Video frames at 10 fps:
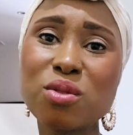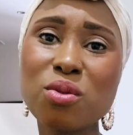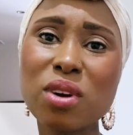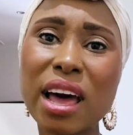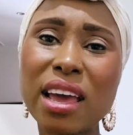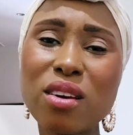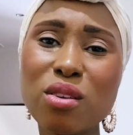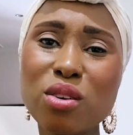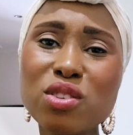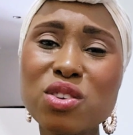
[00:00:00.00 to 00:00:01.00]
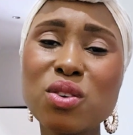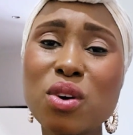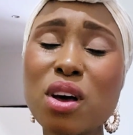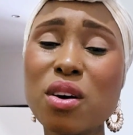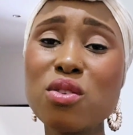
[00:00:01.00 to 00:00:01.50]
or like, you know, because
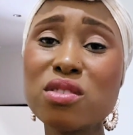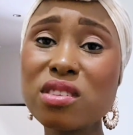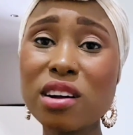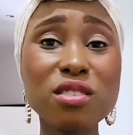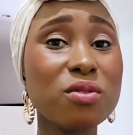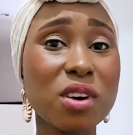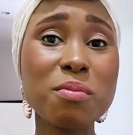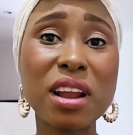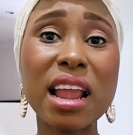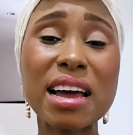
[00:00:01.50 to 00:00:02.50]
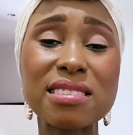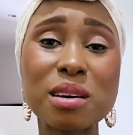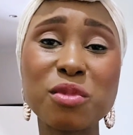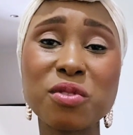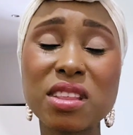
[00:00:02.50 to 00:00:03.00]
you start to verbalize
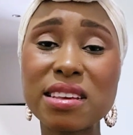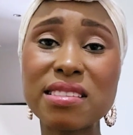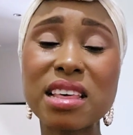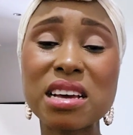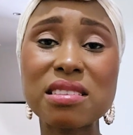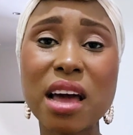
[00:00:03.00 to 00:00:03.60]
some of these things,